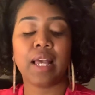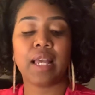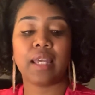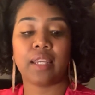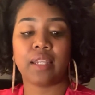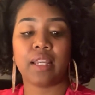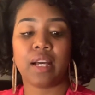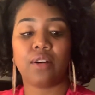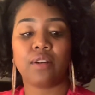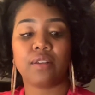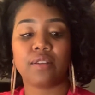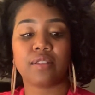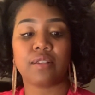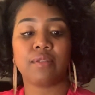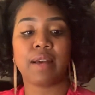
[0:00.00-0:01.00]
And I
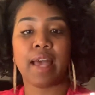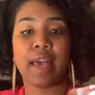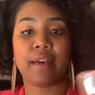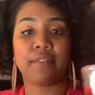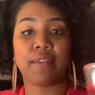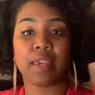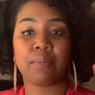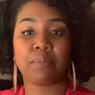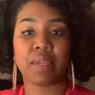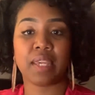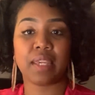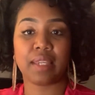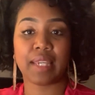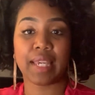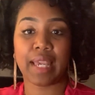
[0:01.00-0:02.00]
also have a
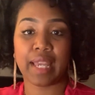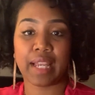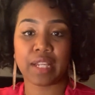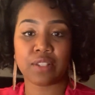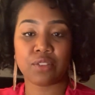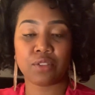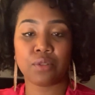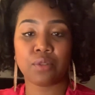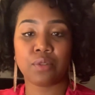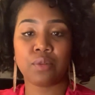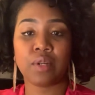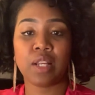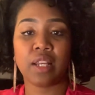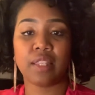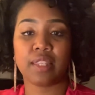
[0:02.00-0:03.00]
pink
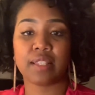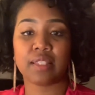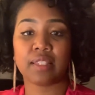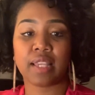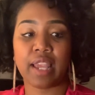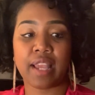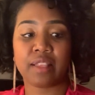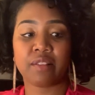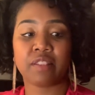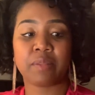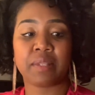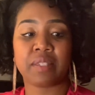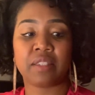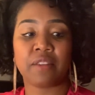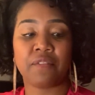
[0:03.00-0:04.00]
candle. This candle
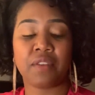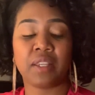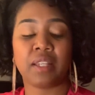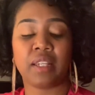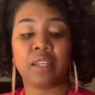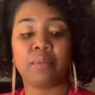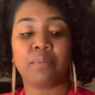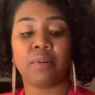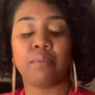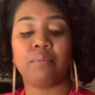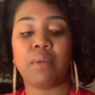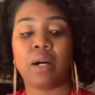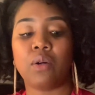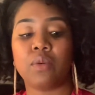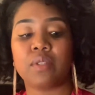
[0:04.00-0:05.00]
specifically
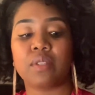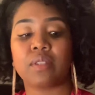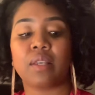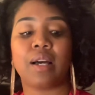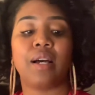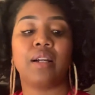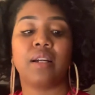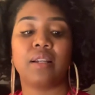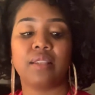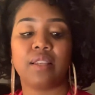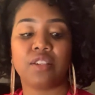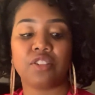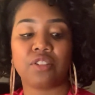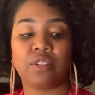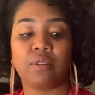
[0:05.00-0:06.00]
promotes
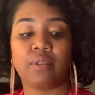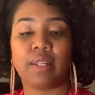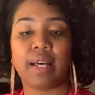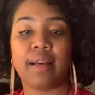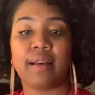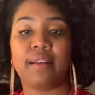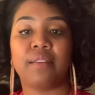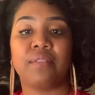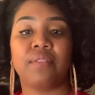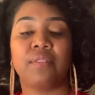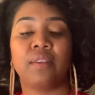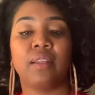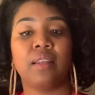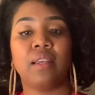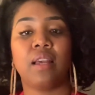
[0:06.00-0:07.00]
unconditional love,
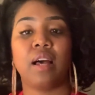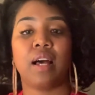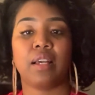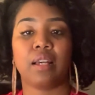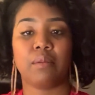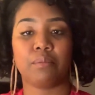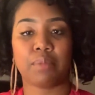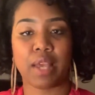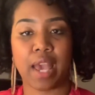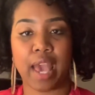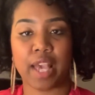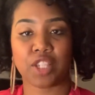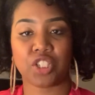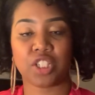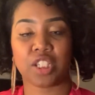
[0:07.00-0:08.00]

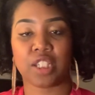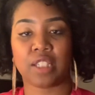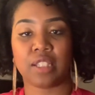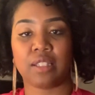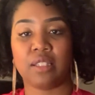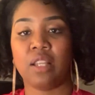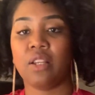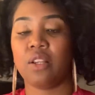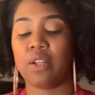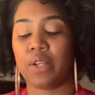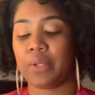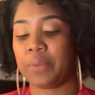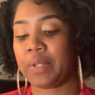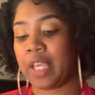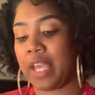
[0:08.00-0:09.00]
compassion,
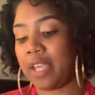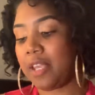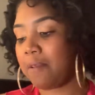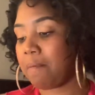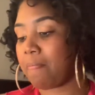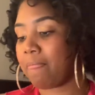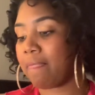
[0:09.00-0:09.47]
okay?